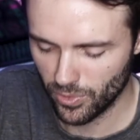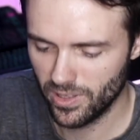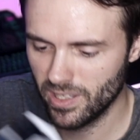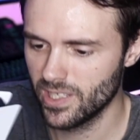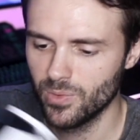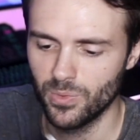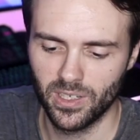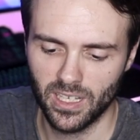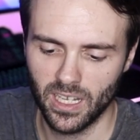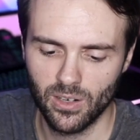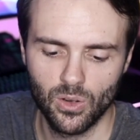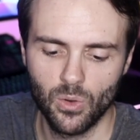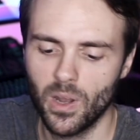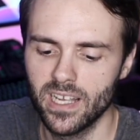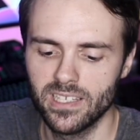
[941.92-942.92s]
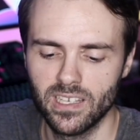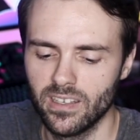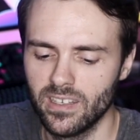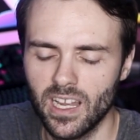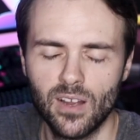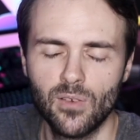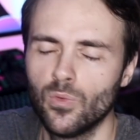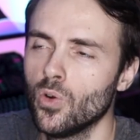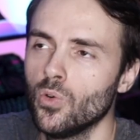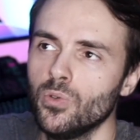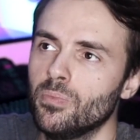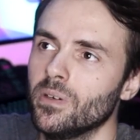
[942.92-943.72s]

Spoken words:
for this one. I don't know why I say downvote,